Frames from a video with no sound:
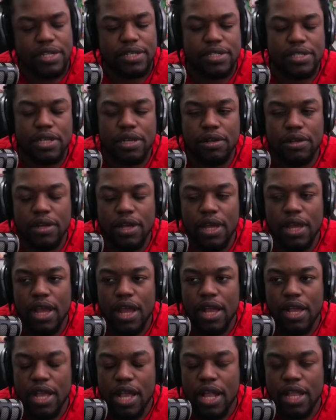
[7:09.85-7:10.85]
So
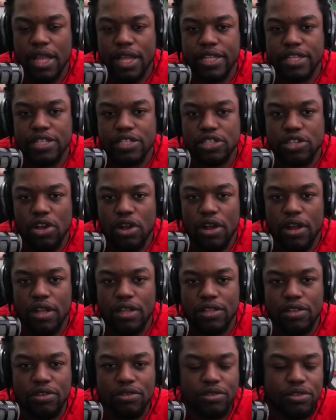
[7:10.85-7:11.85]
kind of like this
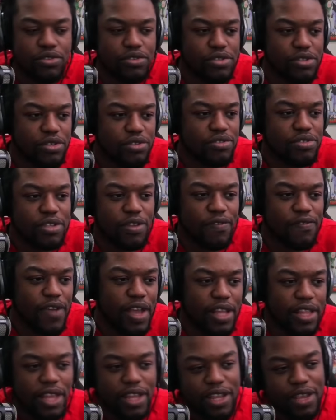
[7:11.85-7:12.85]
card. The Goose, Goose
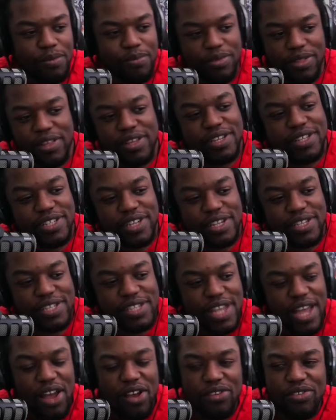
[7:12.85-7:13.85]
effect like completely shuts
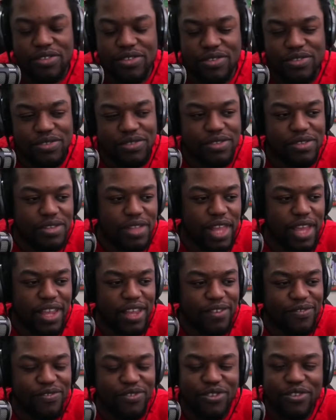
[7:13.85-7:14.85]
down to
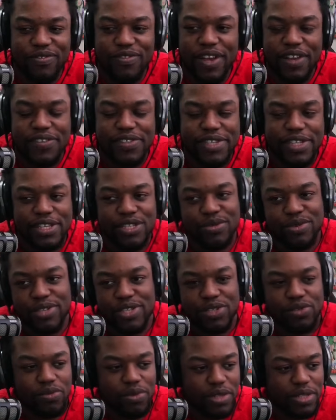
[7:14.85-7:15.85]
like four, five, six, where
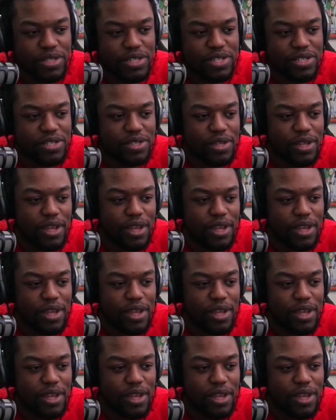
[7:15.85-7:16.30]
this one just...